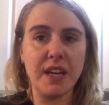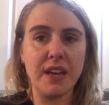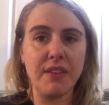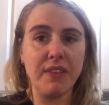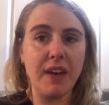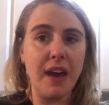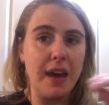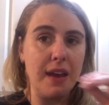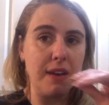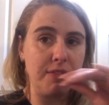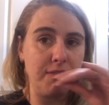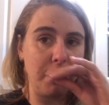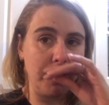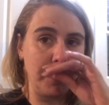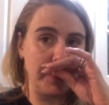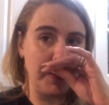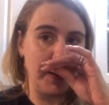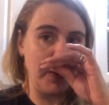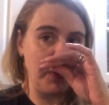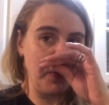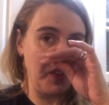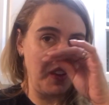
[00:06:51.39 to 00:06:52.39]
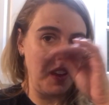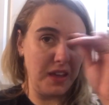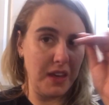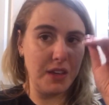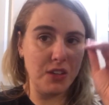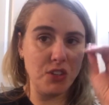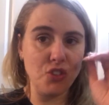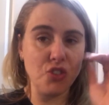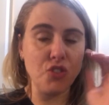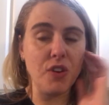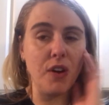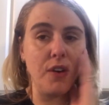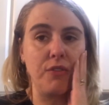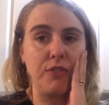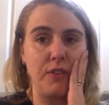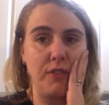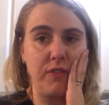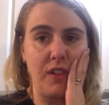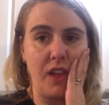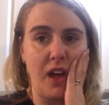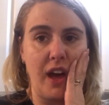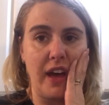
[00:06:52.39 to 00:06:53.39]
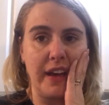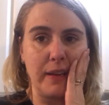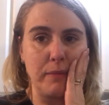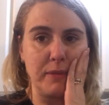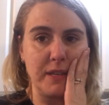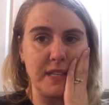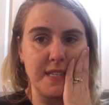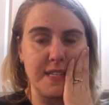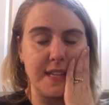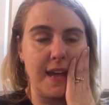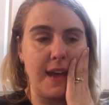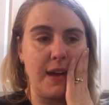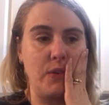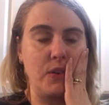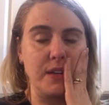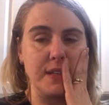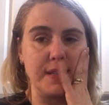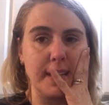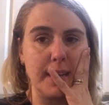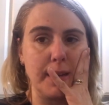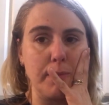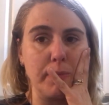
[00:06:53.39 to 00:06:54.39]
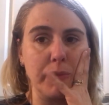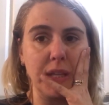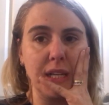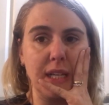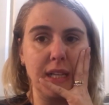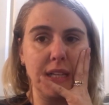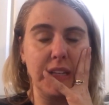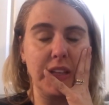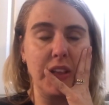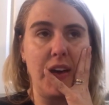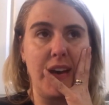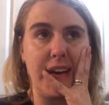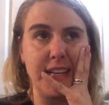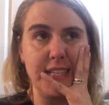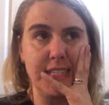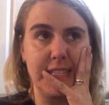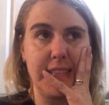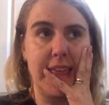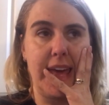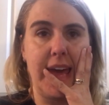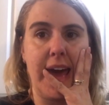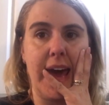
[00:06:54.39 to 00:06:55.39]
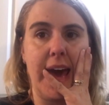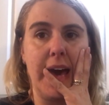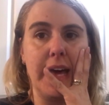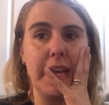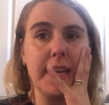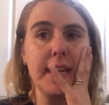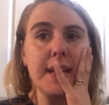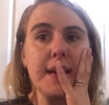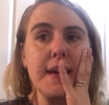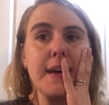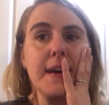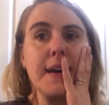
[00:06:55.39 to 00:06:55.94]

and I've got to figure out the intro for Vlogmas now because I completely lost that.